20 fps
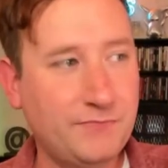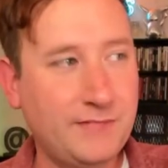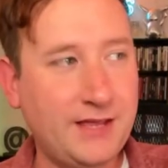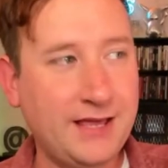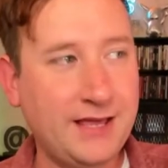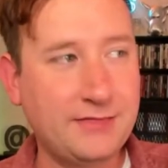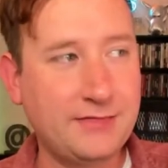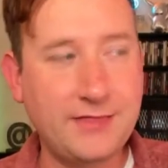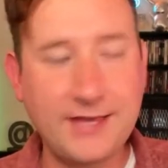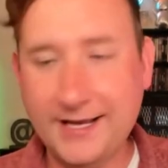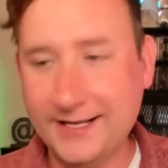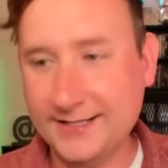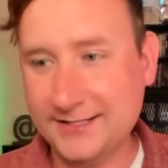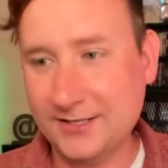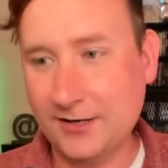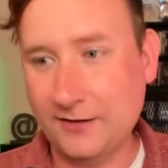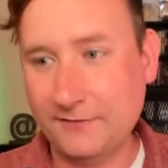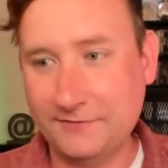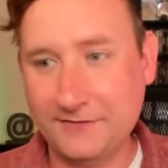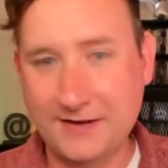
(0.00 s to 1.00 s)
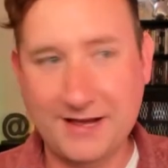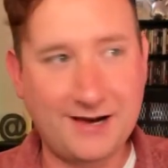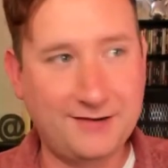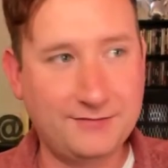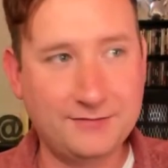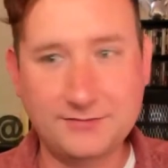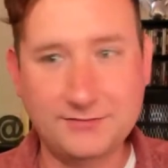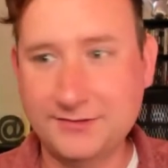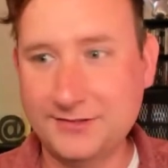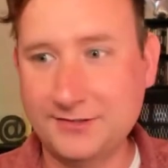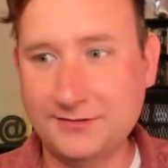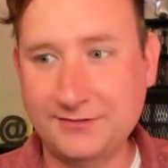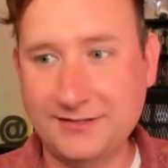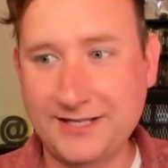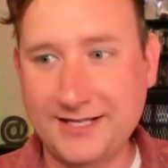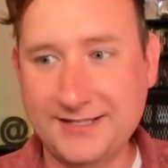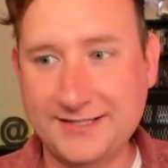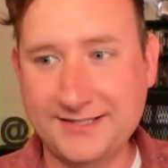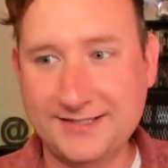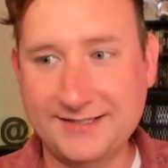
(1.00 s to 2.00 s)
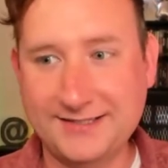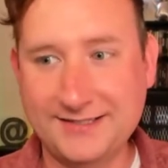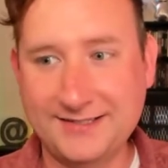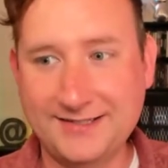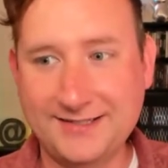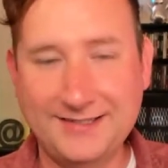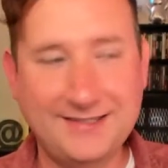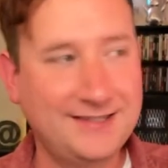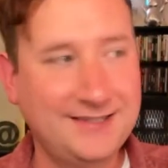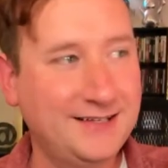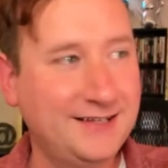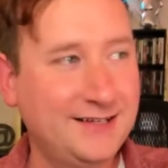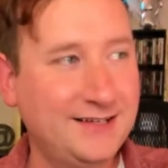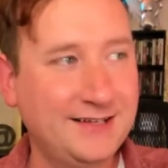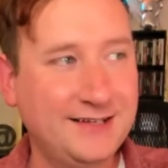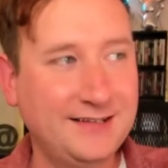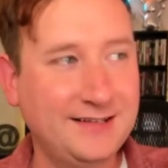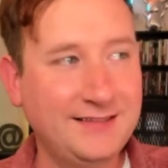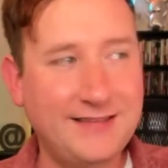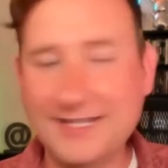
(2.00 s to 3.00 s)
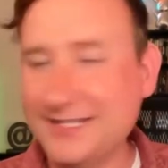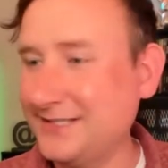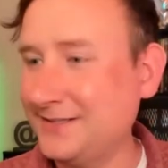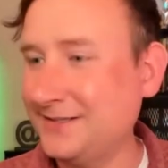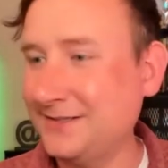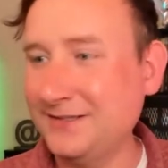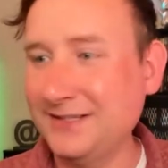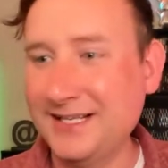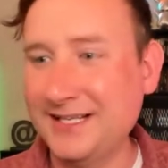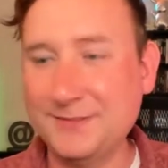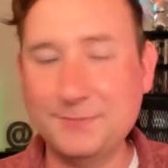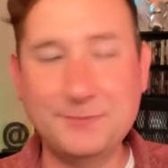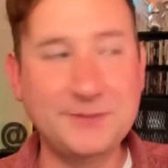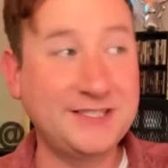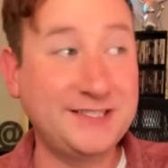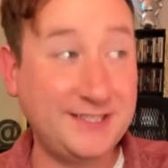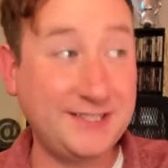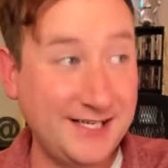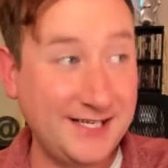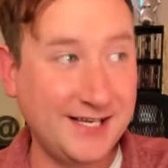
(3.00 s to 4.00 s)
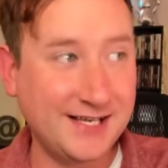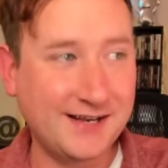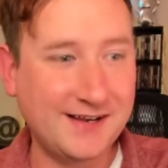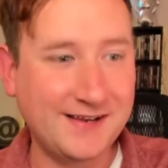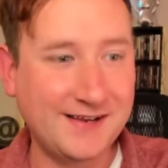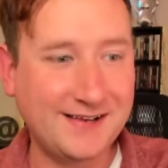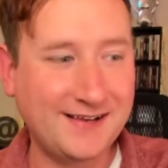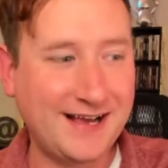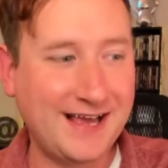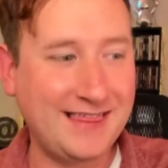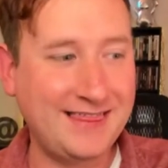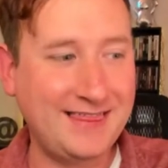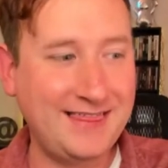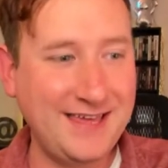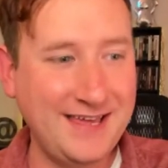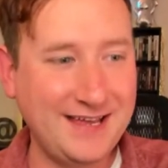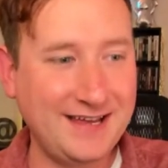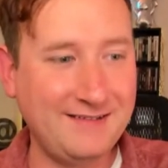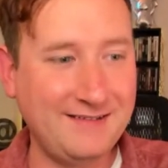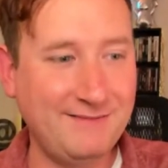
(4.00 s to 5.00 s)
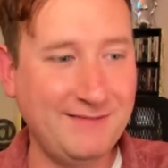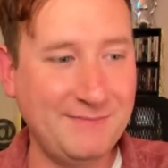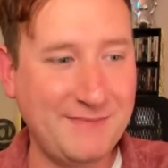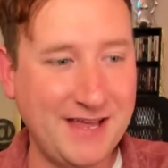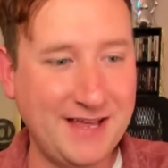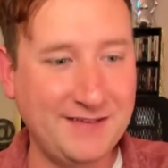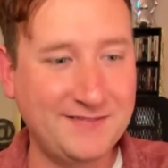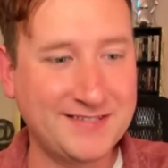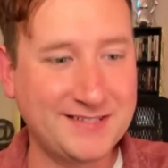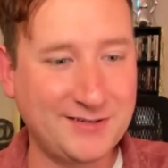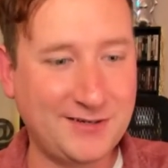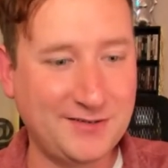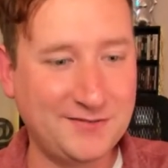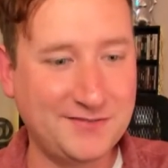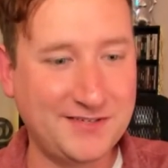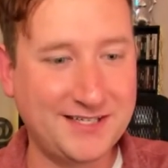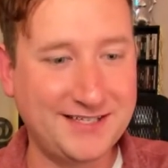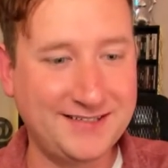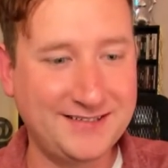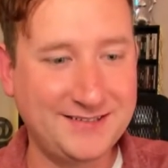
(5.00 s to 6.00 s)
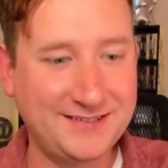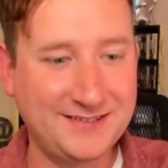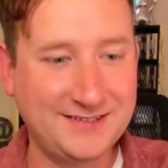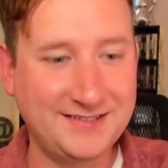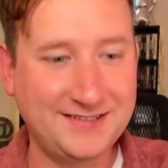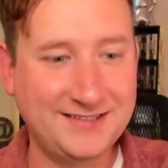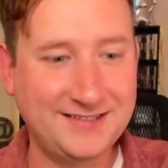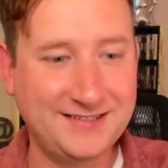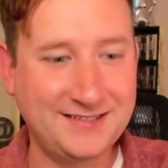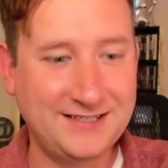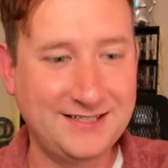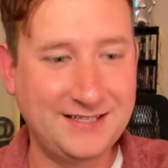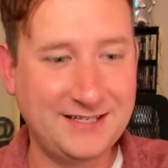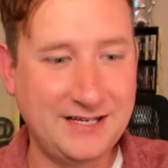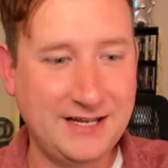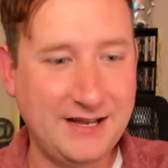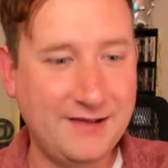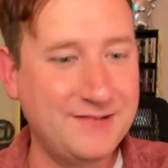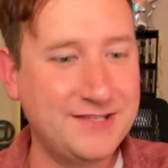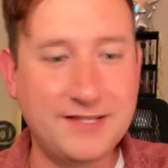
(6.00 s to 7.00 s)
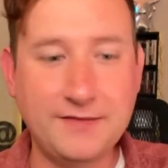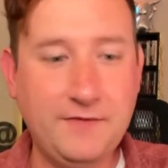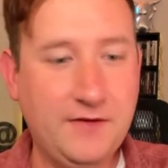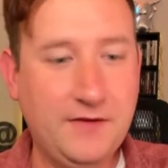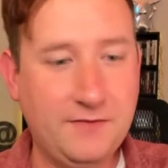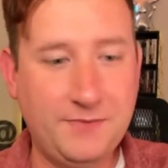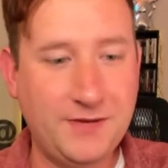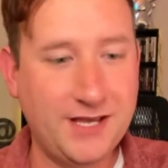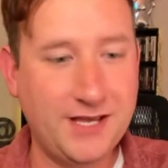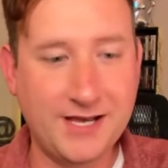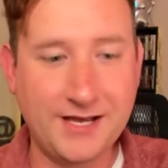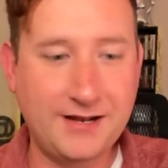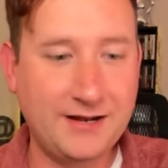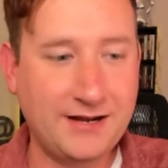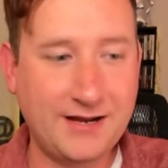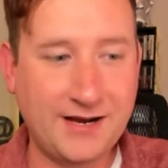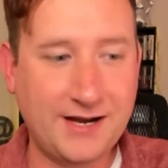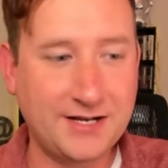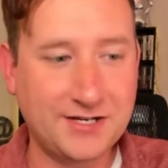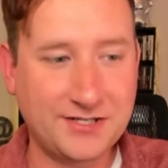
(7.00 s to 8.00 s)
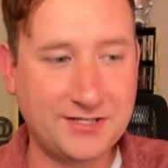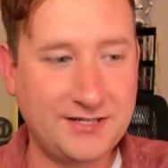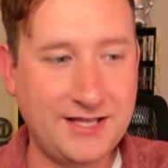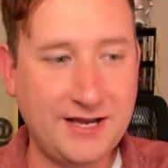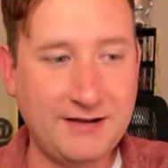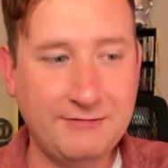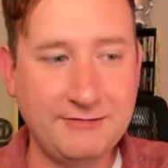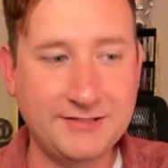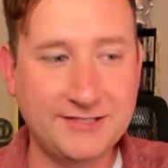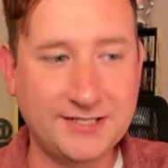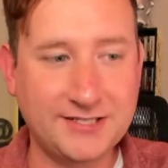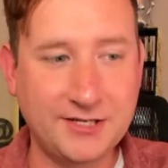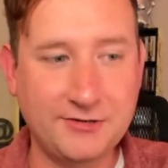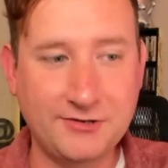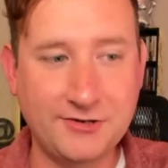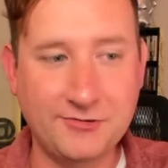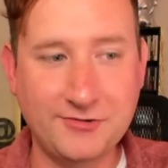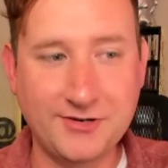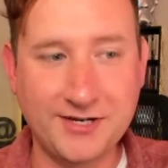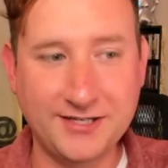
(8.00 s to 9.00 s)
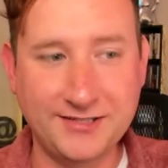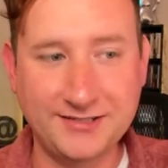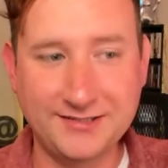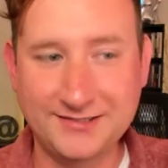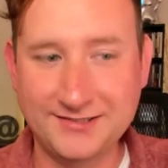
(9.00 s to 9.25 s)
I think it's off now. So let's proceed. I think we may have solved it. It was the VPN. Gosh, that one's so annoying.